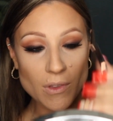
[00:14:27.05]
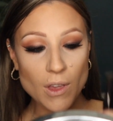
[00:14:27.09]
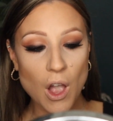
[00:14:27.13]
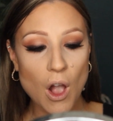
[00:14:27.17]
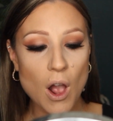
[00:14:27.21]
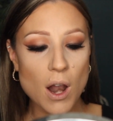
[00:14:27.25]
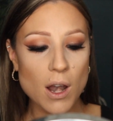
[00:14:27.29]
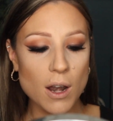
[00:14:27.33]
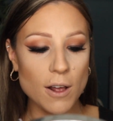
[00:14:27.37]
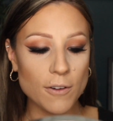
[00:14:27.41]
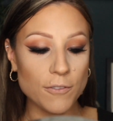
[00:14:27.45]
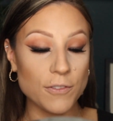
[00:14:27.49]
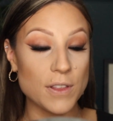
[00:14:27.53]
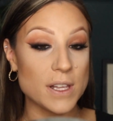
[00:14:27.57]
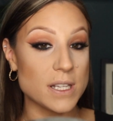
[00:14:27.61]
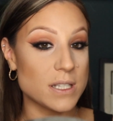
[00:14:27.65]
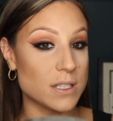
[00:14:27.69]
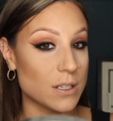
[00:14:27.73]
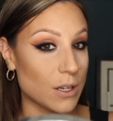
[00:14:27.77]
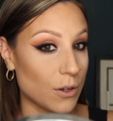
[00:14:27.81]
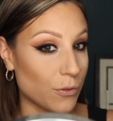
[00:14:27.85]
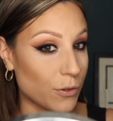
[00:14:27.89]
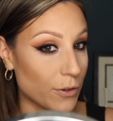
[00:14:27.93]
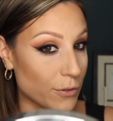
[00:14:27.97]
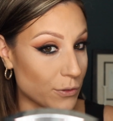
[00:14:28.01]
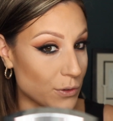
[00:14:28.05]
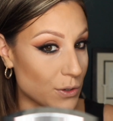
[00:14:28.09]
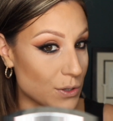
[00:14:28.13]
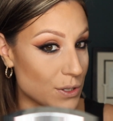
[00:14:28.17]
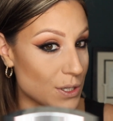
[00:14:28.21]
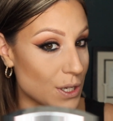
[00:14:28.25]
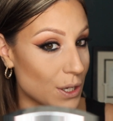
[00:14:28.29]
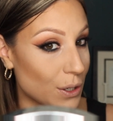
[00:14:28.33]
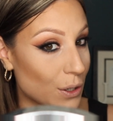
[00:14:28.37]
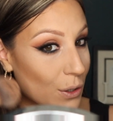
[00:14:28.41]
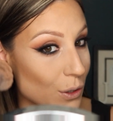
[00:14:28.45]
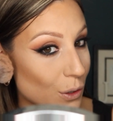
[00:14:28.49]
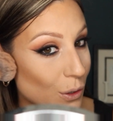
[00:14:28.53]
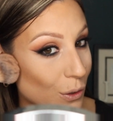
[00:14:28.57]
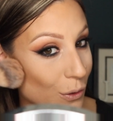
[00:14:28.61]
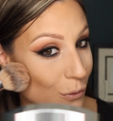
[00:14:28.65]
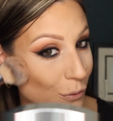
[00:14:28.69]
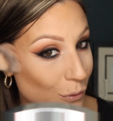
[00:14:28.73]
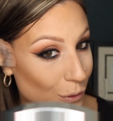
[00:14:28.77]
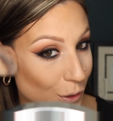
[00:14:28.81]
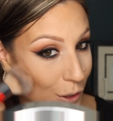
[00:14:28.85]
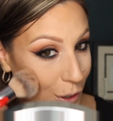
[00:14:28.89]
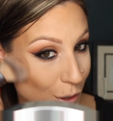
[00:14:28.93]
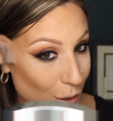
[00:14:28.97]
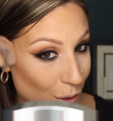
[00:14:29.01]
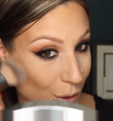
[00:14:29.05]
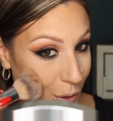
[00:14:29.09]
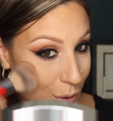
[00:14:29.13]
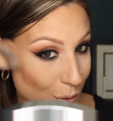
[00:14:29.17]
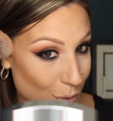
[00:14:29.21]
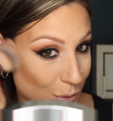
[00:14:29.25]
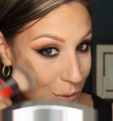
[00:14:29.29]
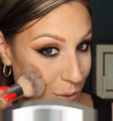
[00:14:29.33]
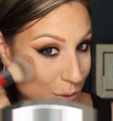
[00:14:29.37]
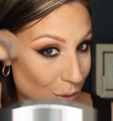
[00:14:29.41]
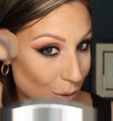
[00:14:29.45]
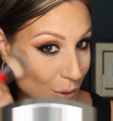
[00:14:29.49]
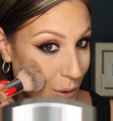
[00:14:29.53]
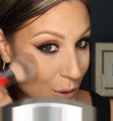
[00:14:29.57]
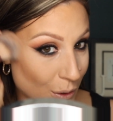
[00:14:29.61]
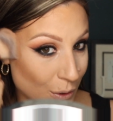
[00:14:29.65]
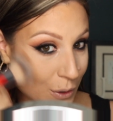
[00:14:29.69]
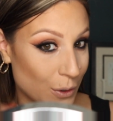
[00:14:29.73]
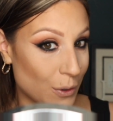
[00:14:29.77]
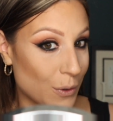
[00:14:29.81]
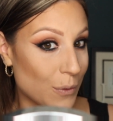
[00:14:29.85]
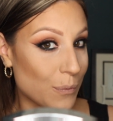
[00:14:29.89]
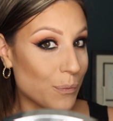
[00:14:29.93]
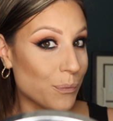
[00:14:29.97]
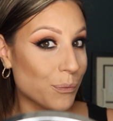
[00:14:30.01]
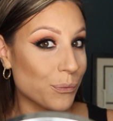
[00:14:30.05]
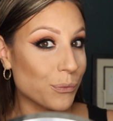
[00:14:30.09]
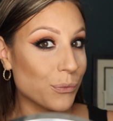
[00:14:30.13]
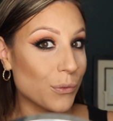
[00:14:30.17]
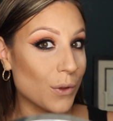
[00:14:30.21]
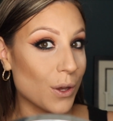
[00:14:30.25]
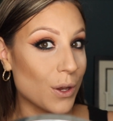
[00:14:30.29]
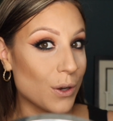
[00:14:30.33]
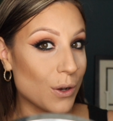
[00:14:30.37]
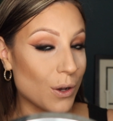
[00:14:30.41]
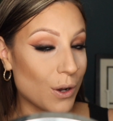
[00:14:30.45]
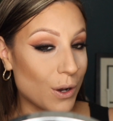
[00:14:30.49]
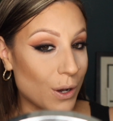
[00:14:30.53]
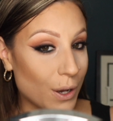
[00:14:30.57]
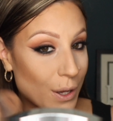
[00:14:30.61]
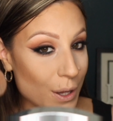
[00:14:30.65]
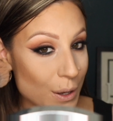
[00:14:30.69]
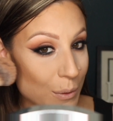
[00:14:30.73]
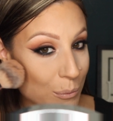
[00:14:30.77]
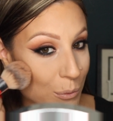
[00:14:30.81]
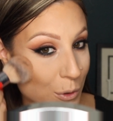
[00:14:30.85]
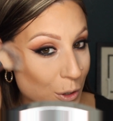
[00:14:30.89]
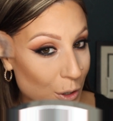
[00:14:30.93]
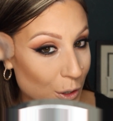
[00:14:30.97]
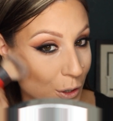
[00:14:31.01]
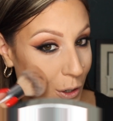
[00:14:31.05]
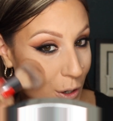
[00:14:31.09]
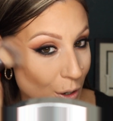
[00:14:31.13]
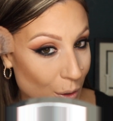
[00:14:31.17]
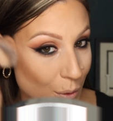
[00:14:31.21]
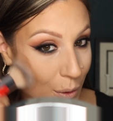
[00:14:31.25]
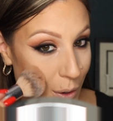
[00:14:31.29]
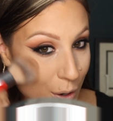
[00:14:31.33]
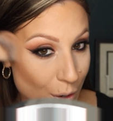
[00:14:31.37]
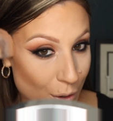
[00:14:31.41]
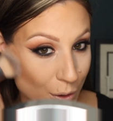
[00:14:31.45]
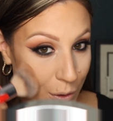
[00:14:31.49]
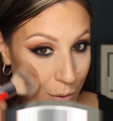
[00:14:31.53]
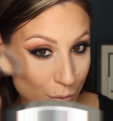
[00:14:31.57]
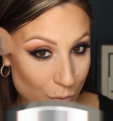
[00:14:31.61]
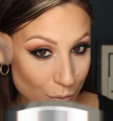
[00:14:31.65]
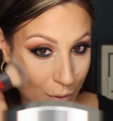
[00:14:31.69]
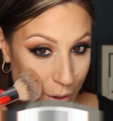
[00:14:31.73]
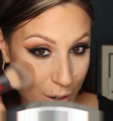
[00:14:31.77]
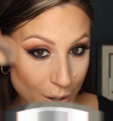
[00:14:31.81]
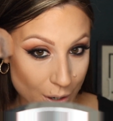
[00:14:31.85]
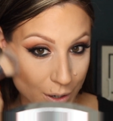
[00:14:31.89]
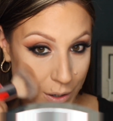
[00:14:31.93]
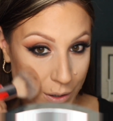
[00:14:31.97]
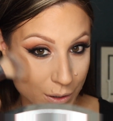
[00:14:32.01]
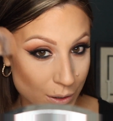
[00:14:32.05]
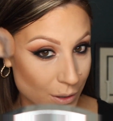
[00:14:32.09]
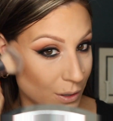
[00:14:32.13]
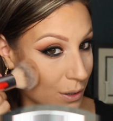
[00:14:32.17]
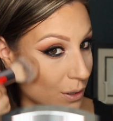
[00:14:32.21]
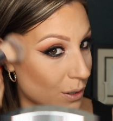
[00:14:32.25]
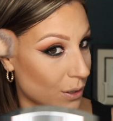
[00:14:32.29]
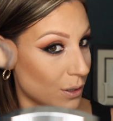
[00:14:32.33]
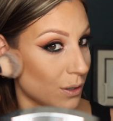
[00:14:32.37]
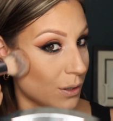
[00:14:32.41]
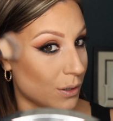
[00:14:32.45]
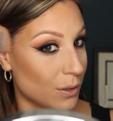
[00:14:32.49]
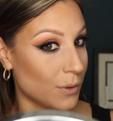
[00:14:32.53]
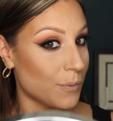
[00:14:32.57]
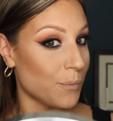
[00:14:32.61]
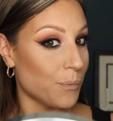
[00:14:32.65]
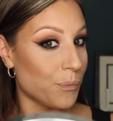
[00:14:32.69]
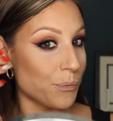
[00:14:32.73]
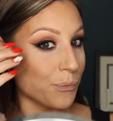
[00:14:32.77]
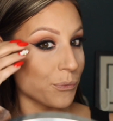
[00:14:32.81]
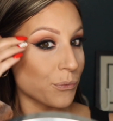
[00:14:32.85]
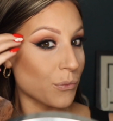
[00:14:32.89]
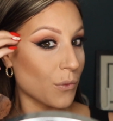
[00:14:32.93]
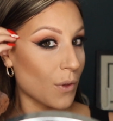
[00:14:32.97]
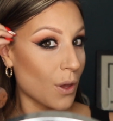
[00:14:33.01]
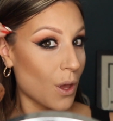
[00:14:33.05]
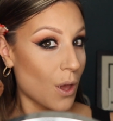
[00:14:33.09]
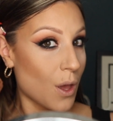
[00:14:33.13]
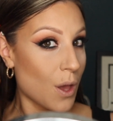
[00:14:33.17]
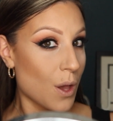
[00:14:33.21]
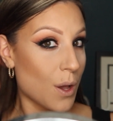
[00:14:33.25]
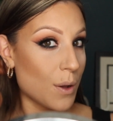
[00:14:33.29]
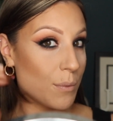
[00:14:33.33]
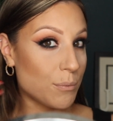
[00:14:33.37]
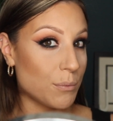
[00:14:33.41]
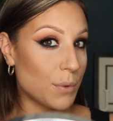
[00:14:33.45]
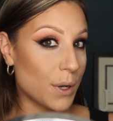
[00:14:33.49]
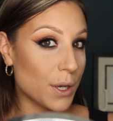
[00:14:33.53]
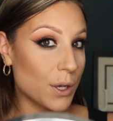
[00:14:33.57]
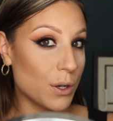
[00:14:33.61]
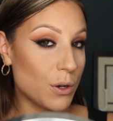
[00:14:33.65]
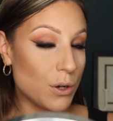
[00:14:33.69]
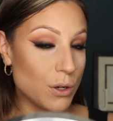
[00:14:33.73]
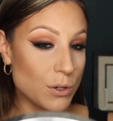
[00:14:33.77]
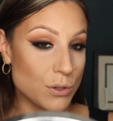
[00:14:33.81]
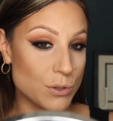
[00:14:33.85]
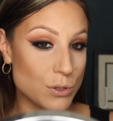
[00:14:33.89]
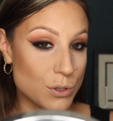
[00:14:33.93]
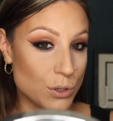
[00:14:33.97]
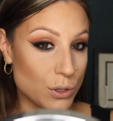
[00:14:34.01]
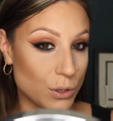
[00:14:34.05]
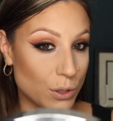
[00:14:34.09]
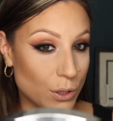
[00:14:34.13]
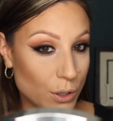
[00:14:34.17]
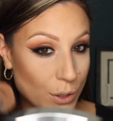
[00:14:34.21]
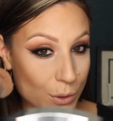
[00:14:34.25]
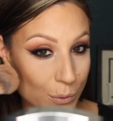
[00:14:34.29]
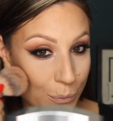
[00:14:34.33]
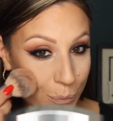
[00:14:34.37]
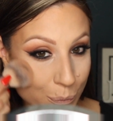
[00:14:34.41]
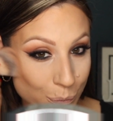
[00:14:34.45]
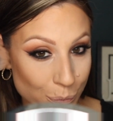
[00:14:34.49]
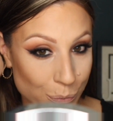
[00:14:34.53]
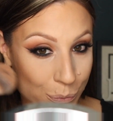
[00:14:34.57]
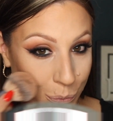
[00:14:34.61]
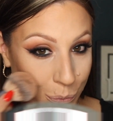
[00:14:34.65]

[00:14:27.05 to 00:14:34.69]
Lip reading: I love this stuff. I've used it in a lot of videos, and I am going to go over my contour.